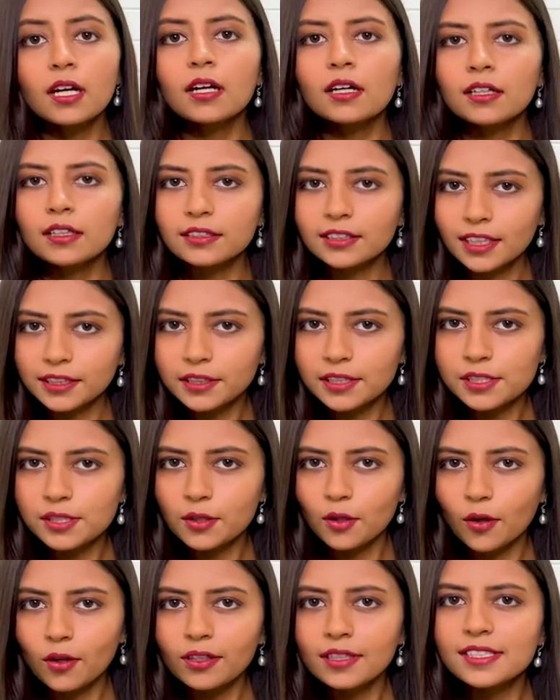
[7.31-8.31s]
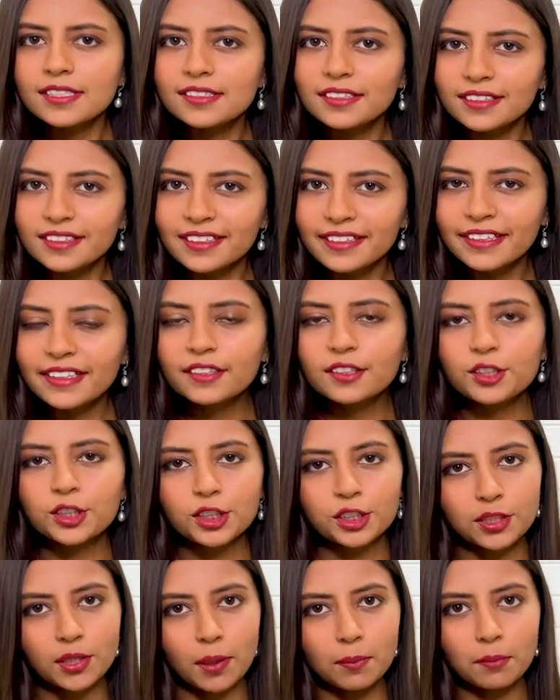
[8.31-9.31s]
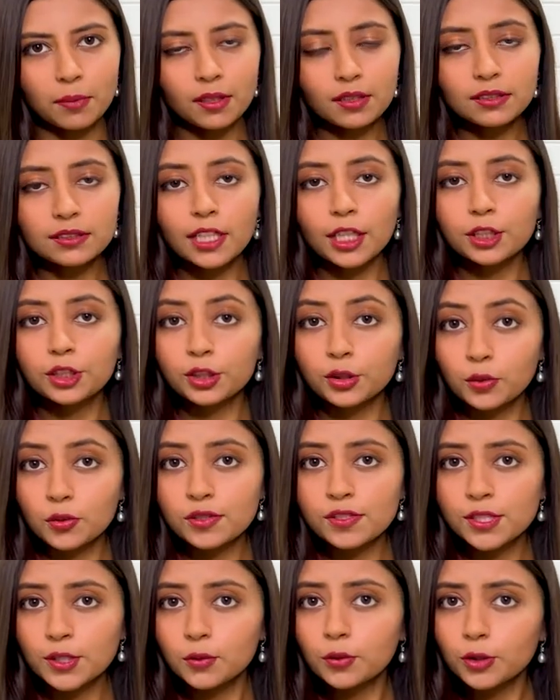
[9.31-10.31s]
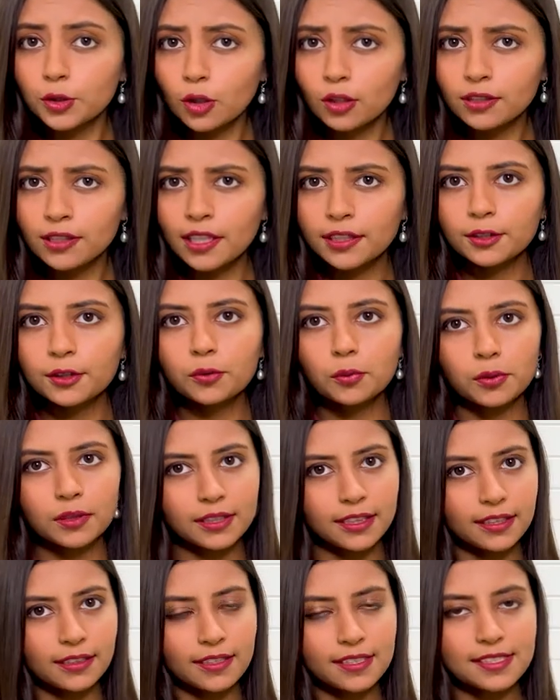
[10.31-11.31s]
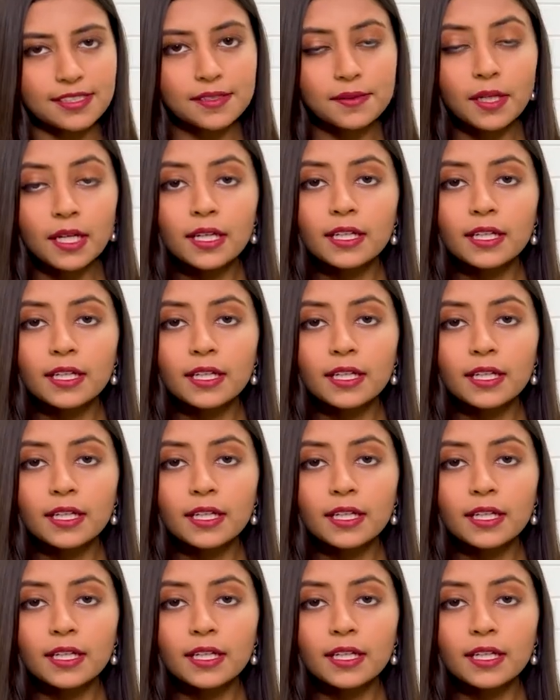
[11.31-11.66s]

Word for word: A credit score is a three digit number that shows you your credit worthiness.